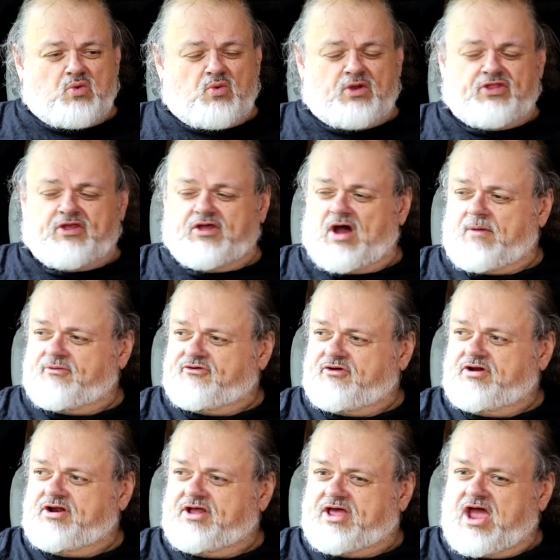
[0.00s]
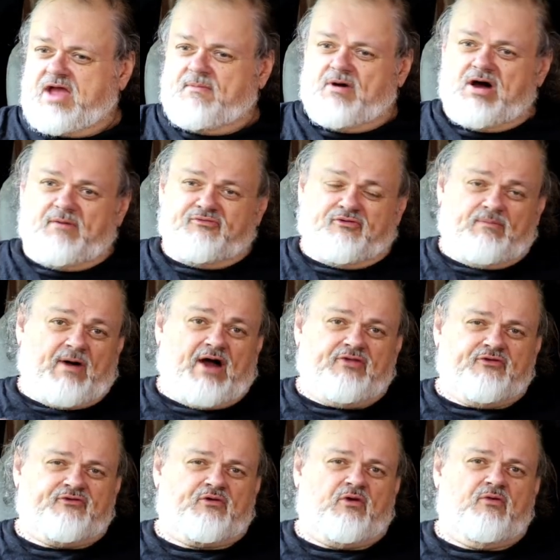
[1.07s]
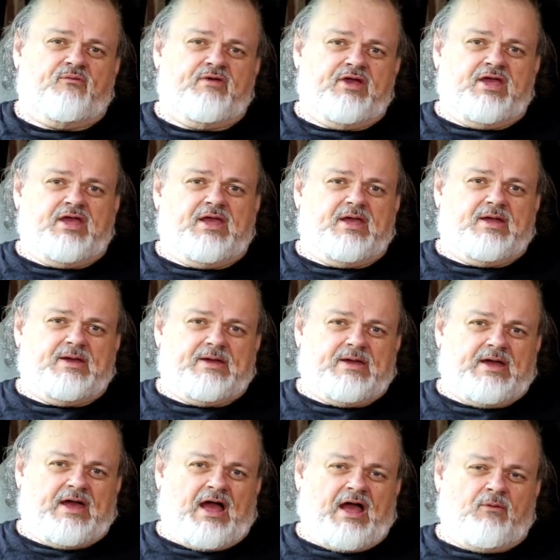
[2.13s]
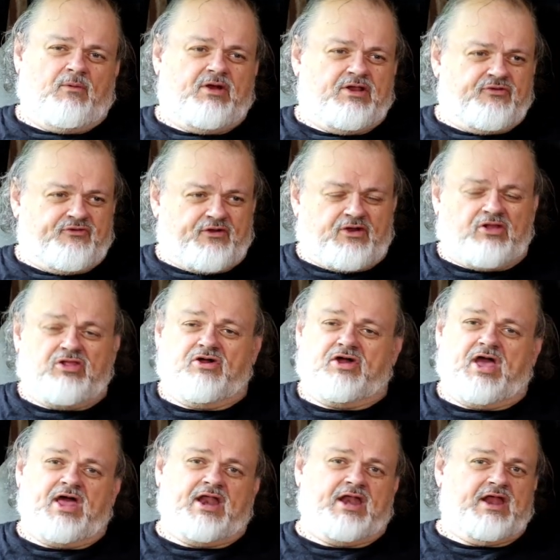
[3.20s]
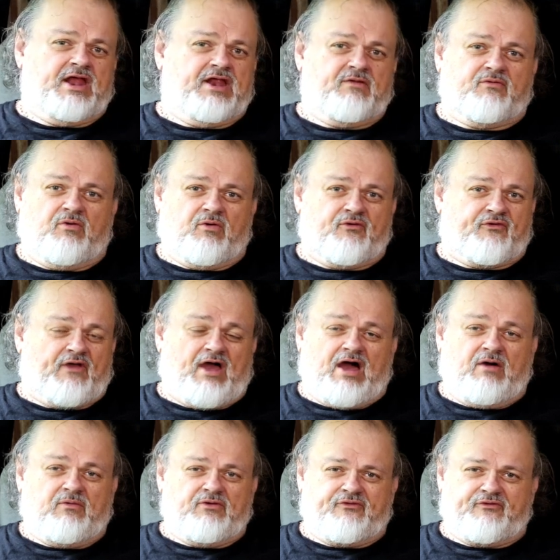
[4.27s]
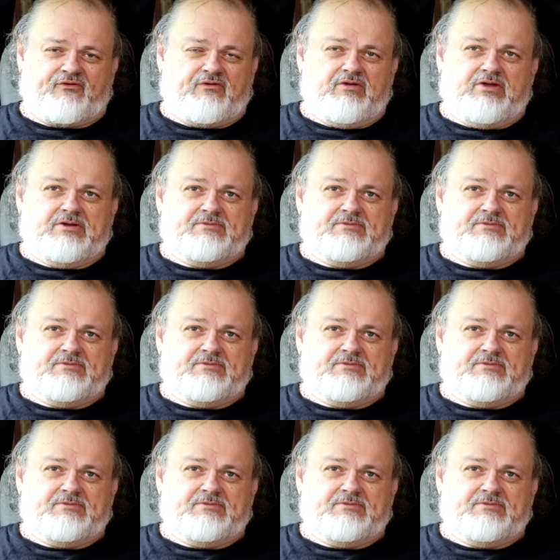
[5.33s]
when the opportunity came up to buy this RV, I went and took a look at it, and of course, I was